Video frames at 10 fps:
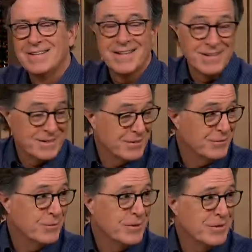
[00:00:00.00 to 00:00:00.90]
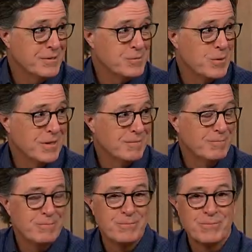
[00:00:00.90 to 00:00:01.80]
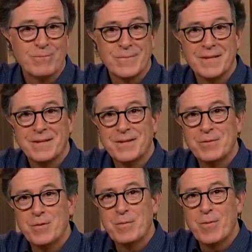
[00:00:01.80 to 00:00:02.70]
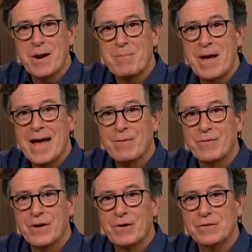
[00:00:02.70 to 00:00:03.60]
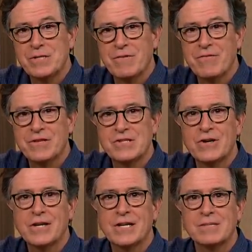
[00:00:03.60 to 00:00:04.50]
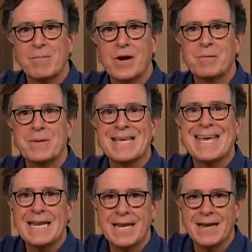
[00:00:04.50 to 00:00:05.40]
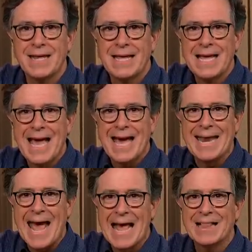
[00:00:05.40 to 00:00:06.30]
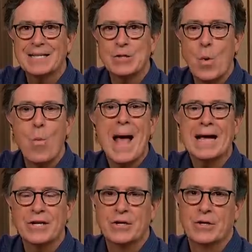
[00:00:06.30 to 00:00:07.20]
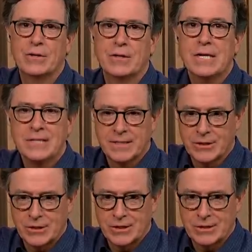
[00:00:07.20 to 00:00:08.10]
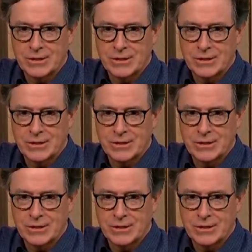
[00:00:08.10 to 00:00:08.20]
I could go for one of those, man. We'll be right back with the hosts of The Circus, Mark McKinnon and Alex Wagner. Take a chance,